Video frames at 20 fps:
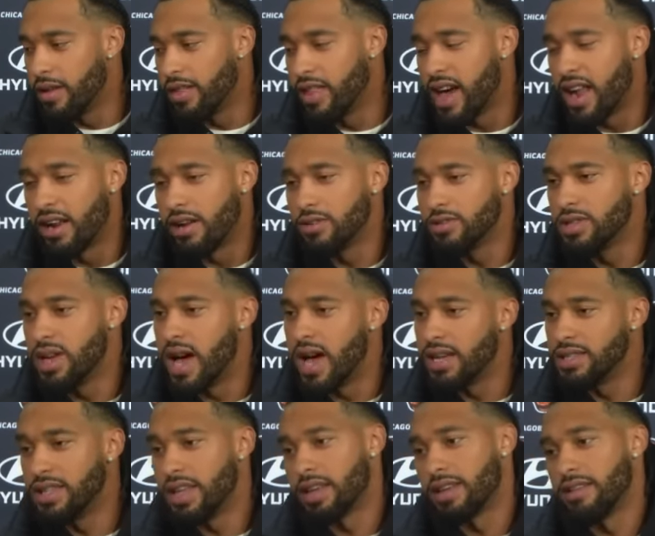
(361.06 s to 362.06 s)
a lot of those
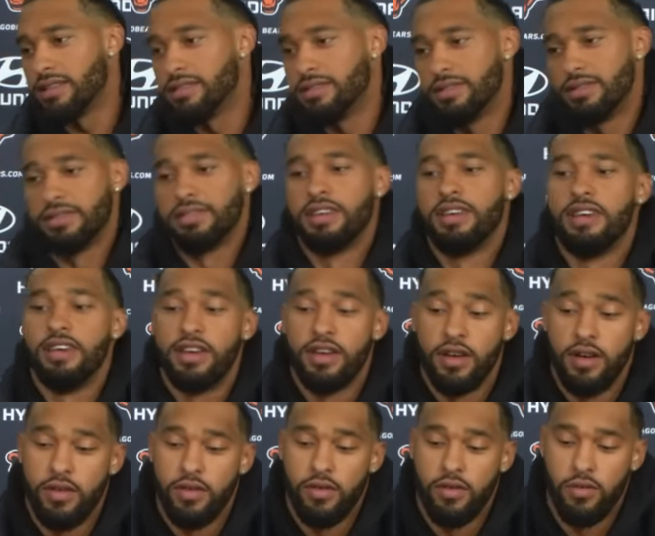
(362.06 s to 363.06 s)
guys that can
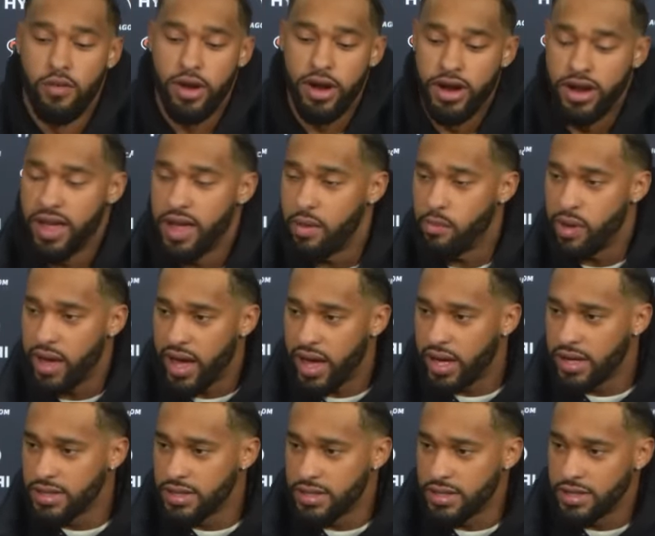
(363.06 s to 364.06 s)
run and pass.